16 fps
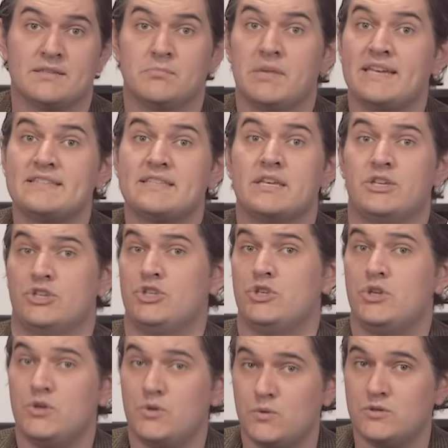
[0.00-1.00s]
it makes a
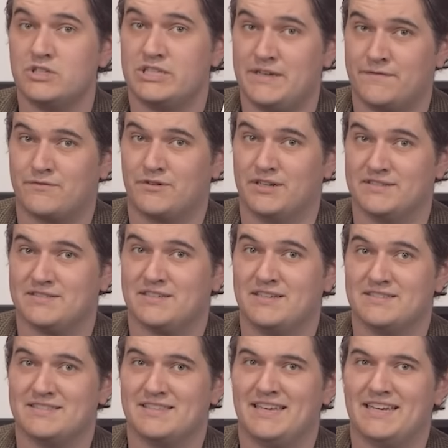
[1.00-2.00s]
huge difference
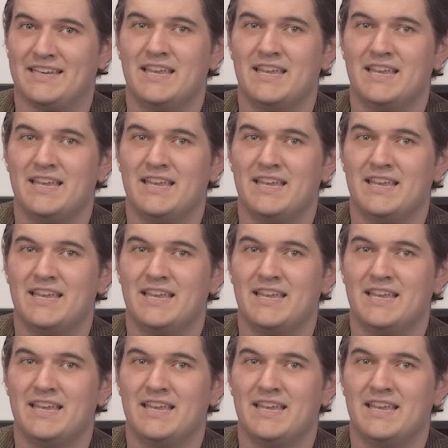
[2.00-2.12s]
because,